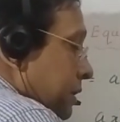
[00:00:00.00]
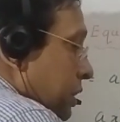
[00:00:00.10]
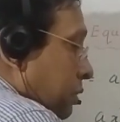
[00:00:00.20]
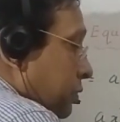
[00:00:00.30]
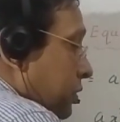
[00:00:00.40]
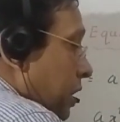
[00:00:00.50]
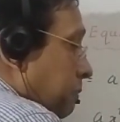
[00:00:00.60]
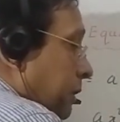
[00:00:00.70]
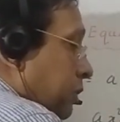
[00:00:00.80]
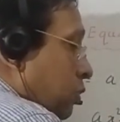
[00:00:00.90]
equation
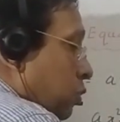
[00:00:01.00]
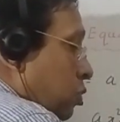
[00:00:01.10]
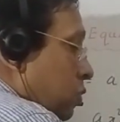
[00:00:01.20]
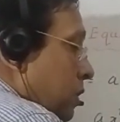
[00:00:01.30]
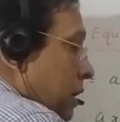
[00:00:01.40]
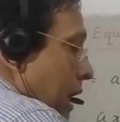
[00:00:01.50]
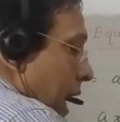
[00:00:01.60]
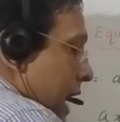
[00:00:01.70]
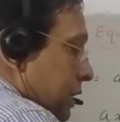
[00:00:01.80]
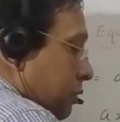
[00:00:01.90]
number 2,
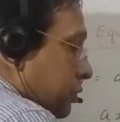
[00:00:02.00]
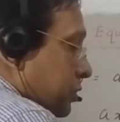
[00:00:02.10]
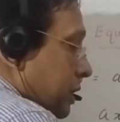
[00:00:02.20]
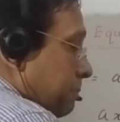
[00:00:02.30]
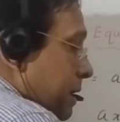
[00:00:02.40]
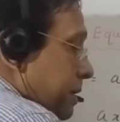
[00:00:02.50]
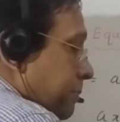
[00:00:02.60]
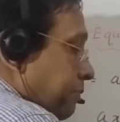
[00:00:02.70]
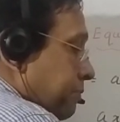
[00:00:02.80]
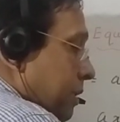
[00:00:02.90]
and equation
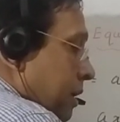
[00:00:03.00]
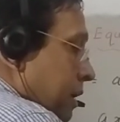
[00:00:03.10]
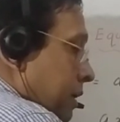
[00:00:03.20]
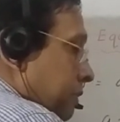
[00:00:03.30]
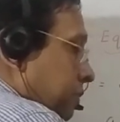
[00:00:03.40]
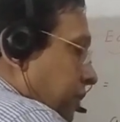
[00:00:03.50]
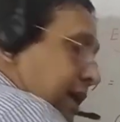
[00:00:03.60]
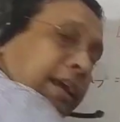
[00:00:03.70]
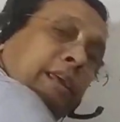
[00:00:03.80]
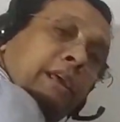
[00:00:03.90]
number
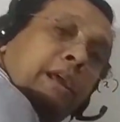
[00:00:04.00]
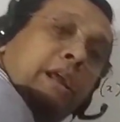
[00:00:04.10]
3.